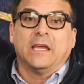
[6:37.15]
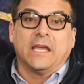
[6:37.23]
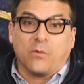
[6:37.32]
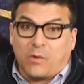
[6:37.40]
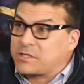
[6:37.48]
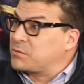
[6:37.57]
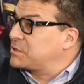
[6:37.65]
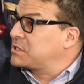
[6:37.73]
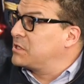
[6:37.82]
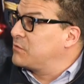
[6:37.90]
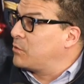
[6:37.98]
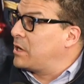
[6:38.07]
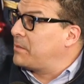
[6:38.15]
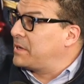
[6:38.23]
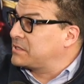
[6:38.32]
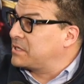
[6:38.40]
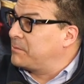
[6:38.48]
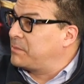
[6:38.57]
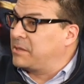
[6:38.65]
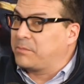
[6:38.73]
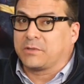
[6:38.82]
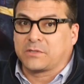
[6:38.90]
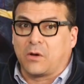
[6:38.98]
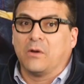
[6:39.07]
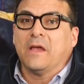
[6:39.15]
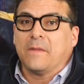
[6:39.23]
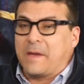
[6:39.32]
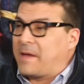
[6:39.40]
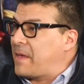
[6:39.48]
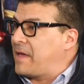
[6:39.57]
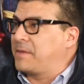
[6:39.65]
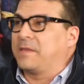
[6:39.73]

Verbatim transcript: It wasn't received well by some people, so they had that.